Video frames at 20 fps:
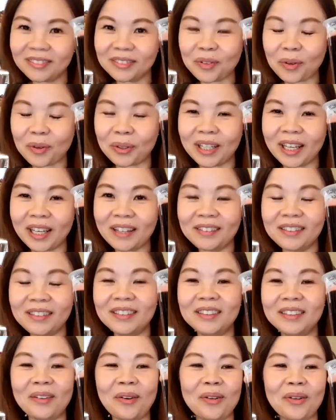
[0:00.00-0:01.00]
Okay,
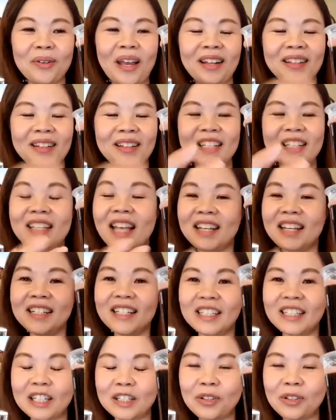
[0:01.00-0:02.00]
and it's actually
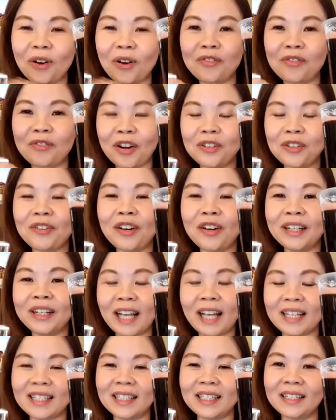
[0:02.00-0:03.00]
dissolved very, very
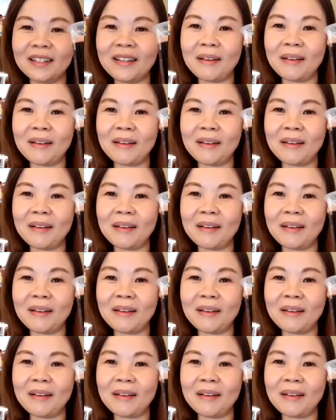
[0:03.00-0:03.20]
nicely,